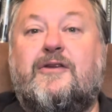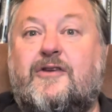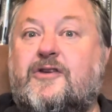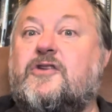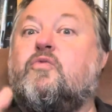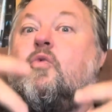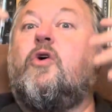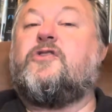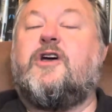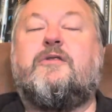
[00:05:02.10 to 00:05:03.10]
does it just
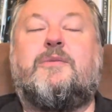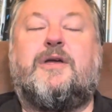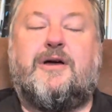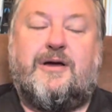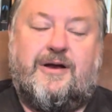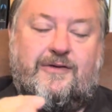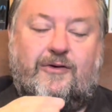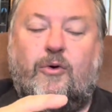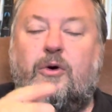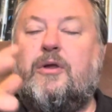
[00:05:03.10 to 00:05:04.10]
wash over me? It kind of is
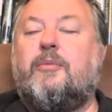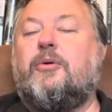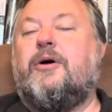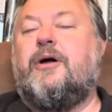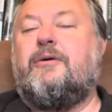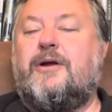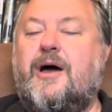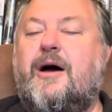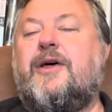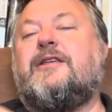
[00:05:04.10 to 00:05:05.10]
all a blur and,
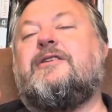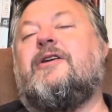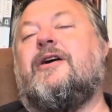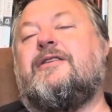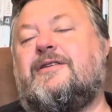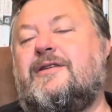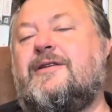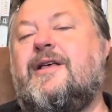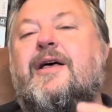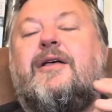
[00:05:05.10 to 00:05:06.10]
oh, that's nice
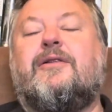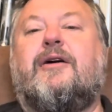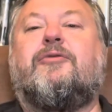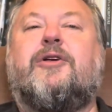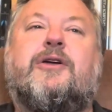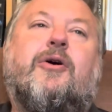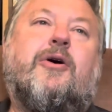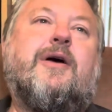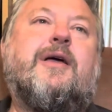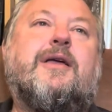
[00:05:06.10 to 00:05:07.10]
and lovely.
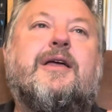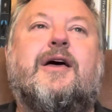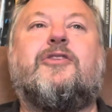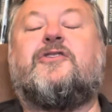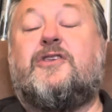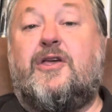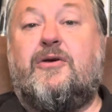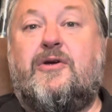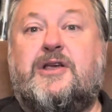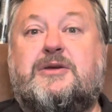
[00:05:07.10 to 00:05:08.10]
Or, you know, the
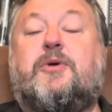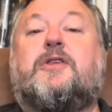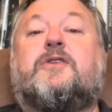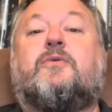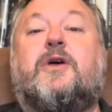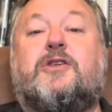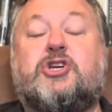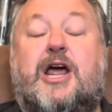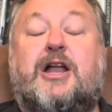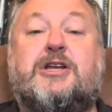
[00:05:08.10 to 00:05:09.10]
serious bits where it
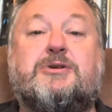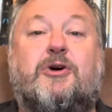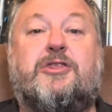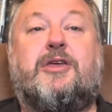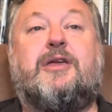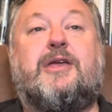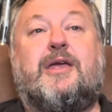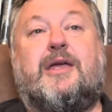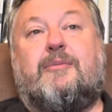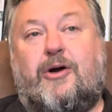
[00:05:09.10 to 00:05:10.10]
challenge my
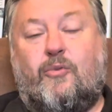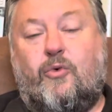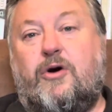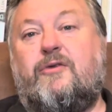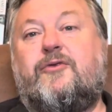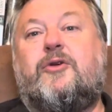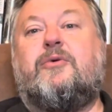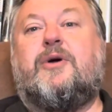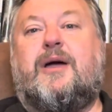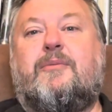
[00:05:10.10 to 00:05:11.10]
thinking and my
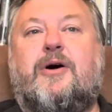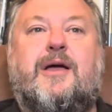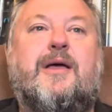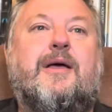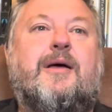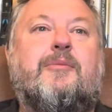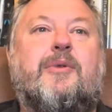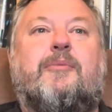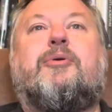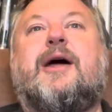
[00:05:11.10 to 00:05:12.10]
worldview and
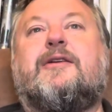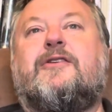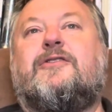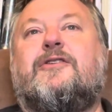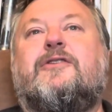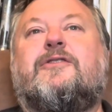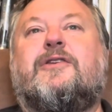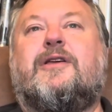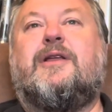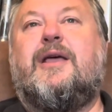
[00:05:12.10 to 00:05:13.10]
my practices
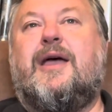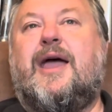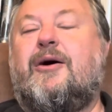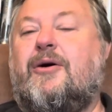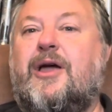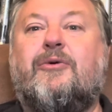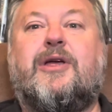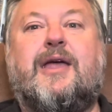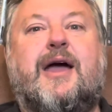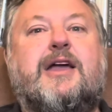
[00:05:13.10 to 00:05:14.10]
and how I'm going to
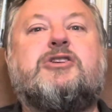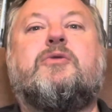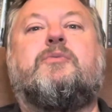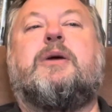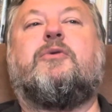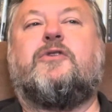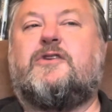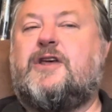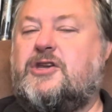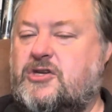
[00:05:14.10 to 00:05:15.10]
engage with people.
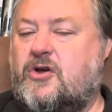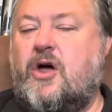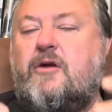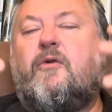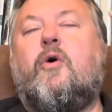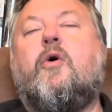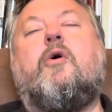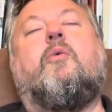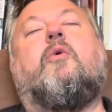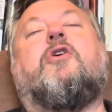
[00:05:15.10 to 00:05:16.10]
Does that just kind of
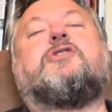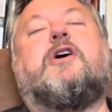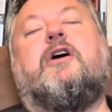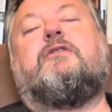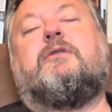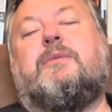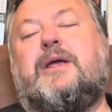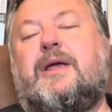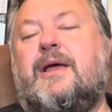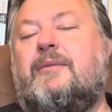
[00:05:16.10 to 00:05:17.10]
all wash over
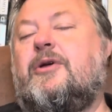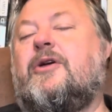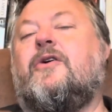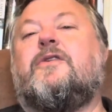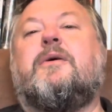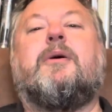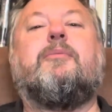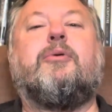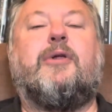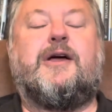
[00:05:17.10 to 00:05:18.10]
me because I'm
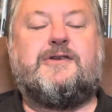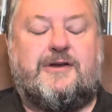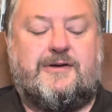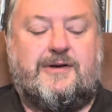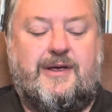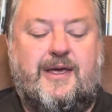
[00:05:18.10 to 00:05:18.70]
complacent?